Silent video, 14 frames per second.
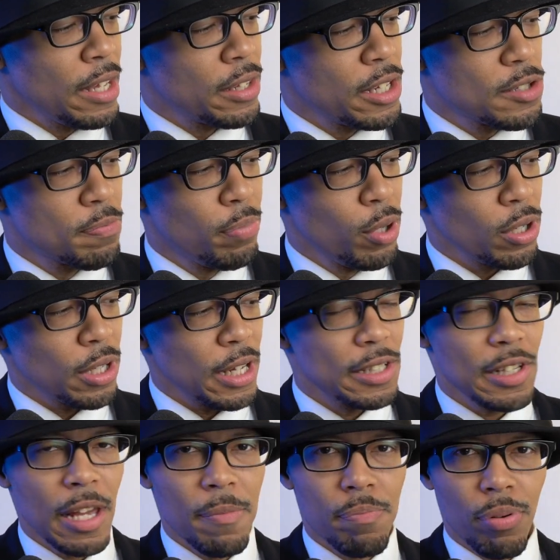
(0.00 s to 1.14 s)
This book is
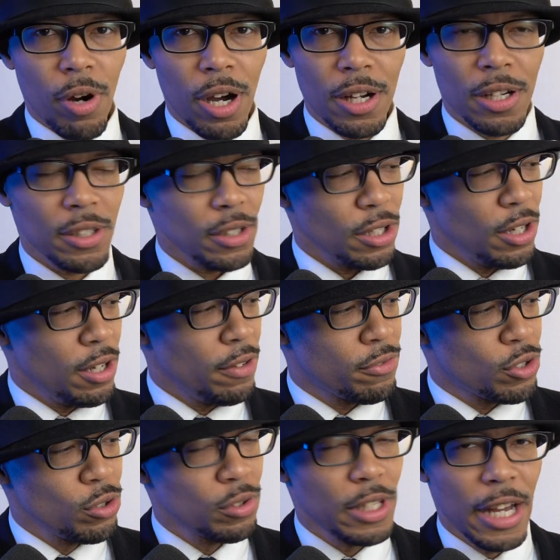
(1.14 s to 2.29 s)
a product of
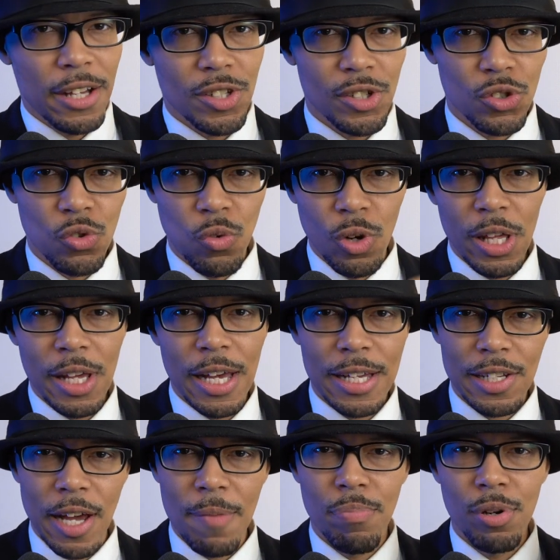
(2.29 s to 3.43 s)
2020 as
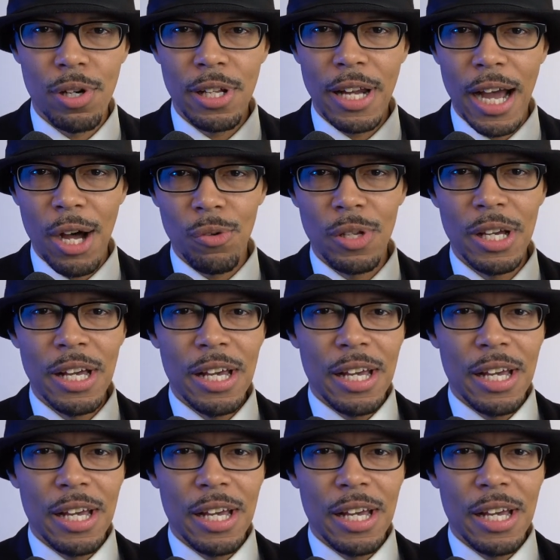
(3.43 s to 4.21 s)
I put it out